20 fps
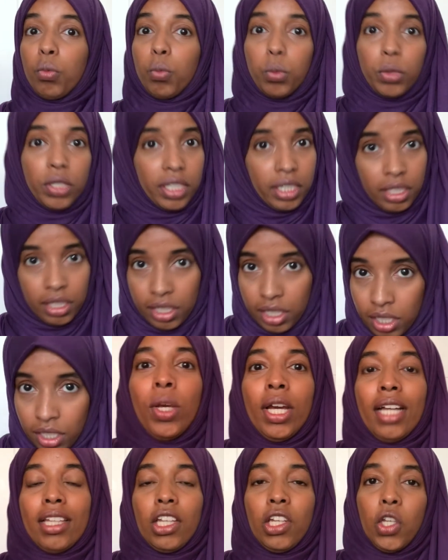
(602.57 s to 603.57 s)
weekly. We
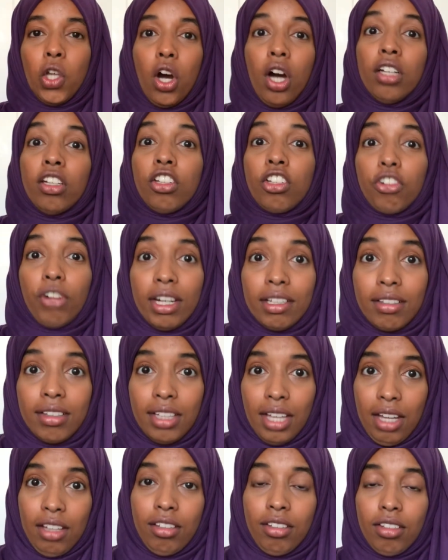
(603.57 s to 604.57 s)
had the non-stress
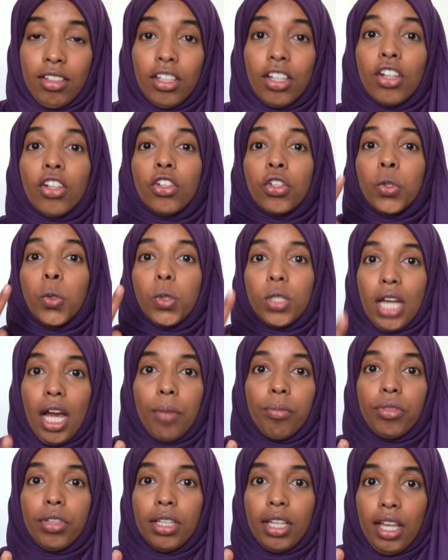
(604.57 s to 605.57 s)
tests 2
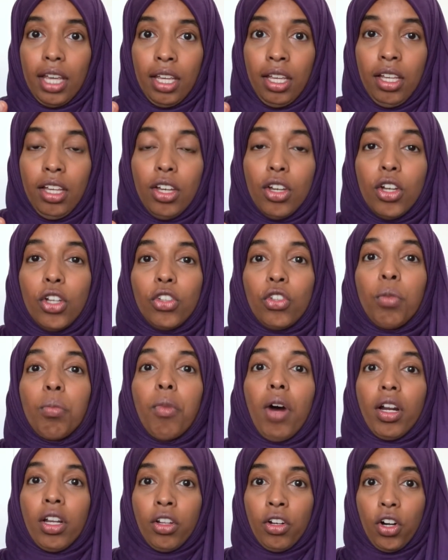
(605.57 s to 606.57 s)
times a day to
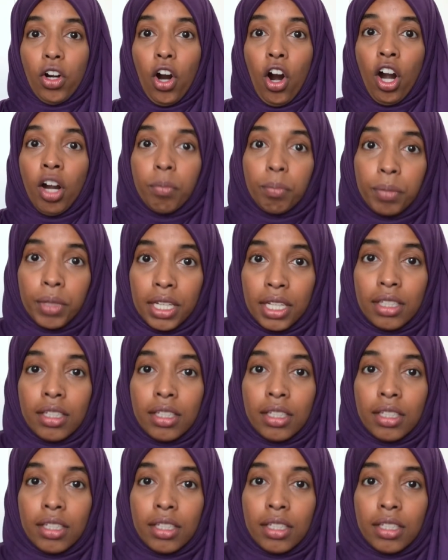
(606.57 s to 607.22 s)
monitor heartbeat